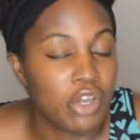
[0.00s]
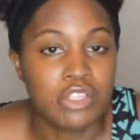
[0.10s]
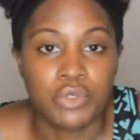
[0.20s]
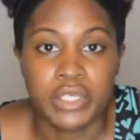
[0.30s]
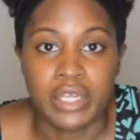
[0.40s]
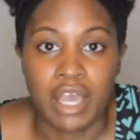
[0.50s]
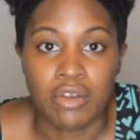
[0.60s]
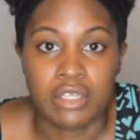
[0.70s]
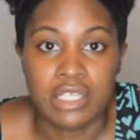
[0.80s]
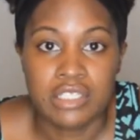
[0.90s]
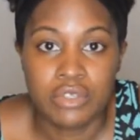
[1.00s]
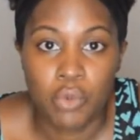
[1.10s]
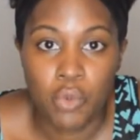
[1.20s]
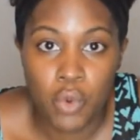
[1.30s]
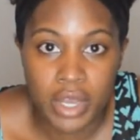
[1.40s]
We also eat out at
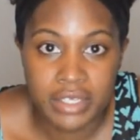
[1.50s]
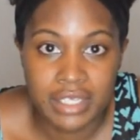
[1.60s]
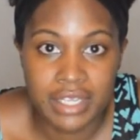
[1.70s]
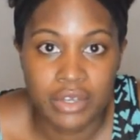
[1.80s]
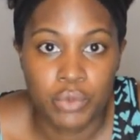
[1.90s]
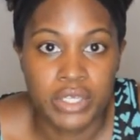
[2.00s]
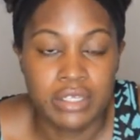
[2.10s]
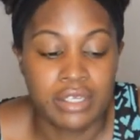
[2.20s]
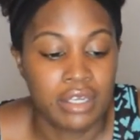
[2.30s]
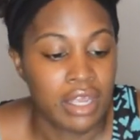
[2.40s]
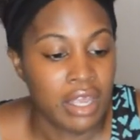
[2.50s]
least one day a week,